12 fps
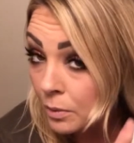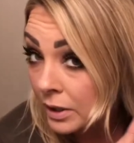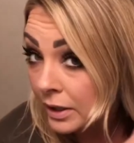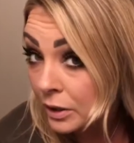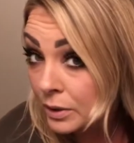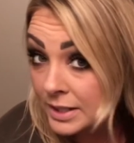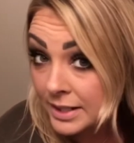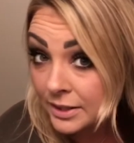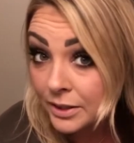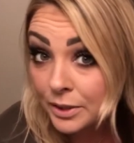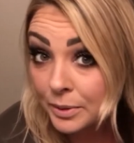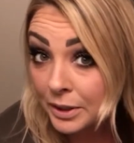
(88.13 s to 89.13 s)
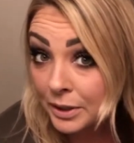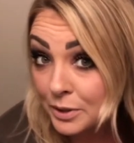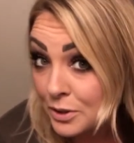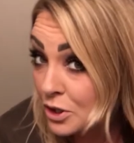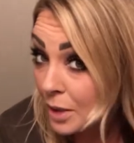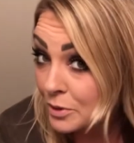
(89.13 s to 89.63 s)
We're gonna go to dinner, we're gonna
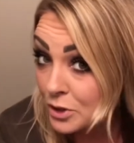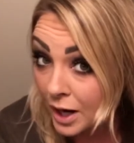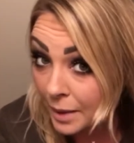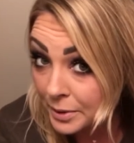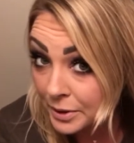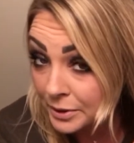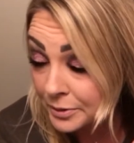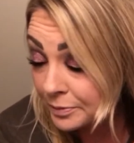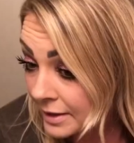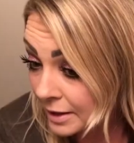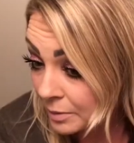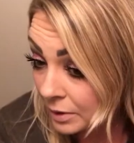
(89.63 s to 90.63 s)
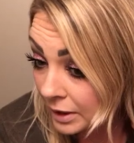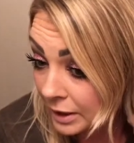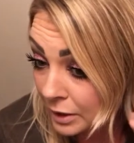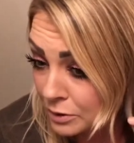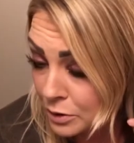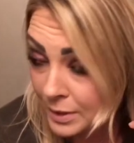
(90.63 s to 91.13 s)
go to shabu shabu, and then we're gonna
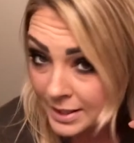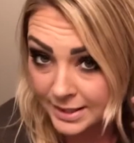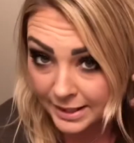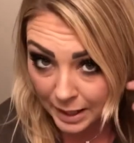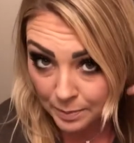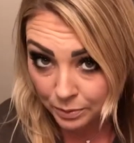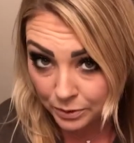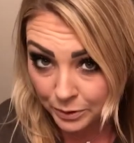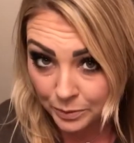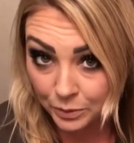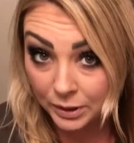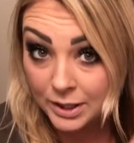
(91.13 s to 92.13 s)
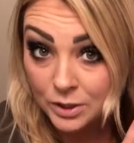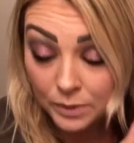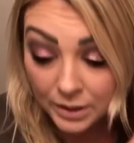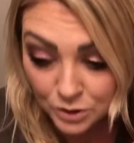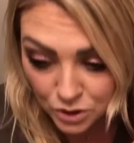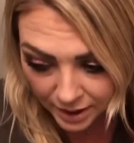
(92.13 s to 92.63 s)
go to an escape room. Well, at least we're
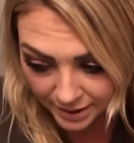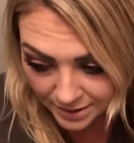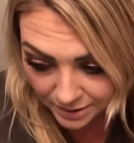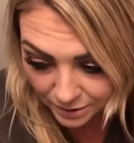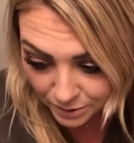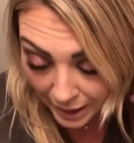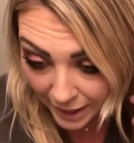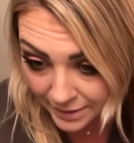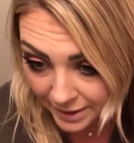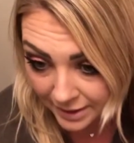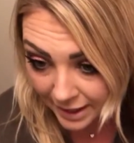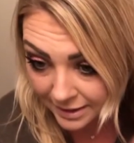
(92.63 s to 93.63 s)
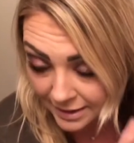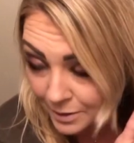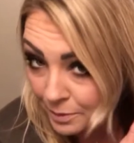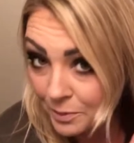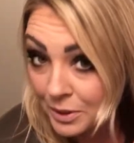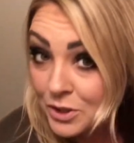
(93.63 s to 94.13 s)
gonna try to. And then I
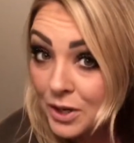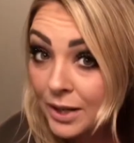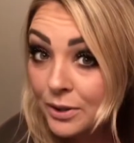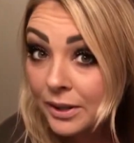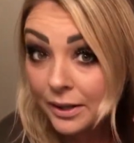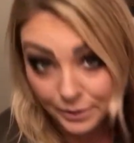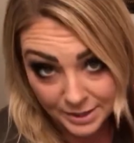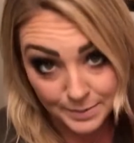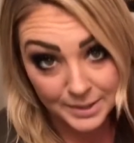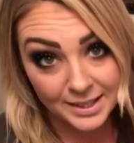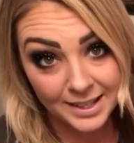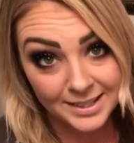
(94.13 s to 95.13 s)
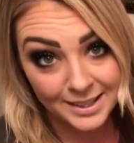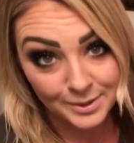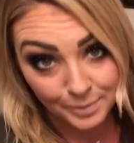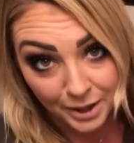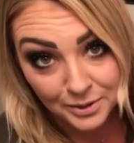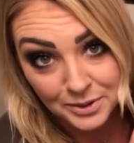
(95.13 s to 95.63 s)
think we wanna try to look at Christmas Christmas lights
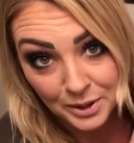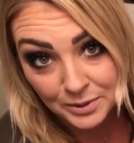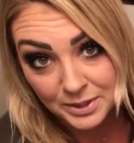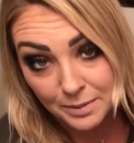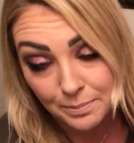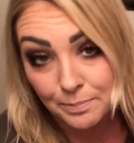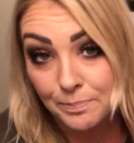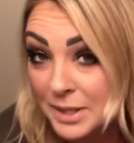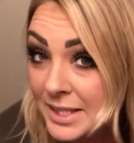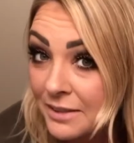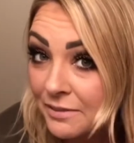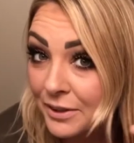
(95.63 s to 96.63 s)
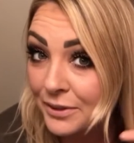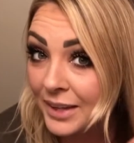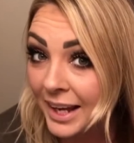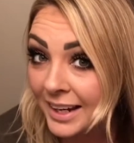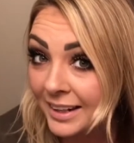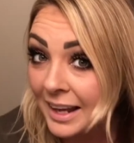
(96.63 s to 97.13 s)
as well. So it's a busy filled
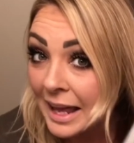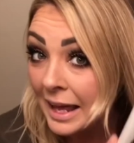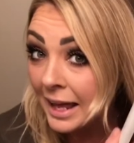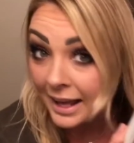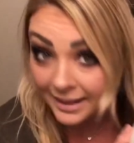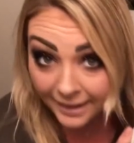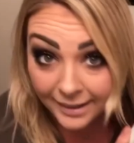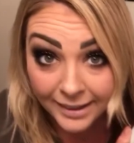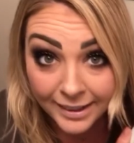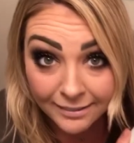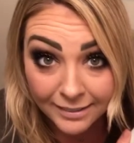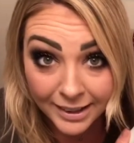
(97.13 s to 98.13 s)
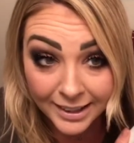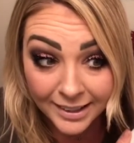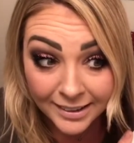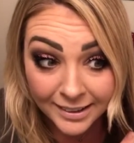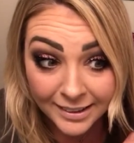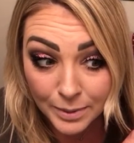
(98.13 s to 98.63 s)
night and I gotta get
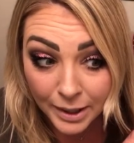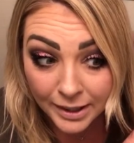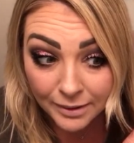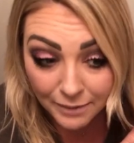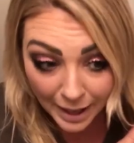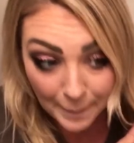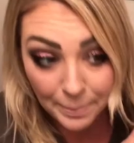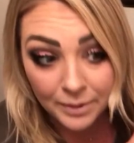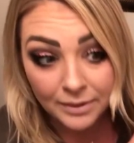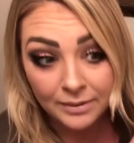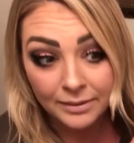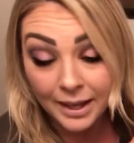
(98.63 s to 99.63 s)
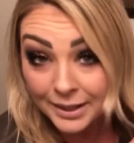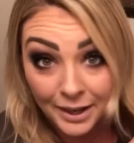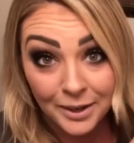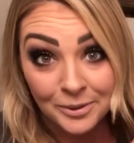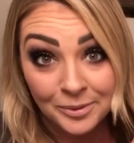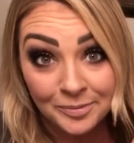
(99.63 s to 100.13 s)
ready so I can wrap and go.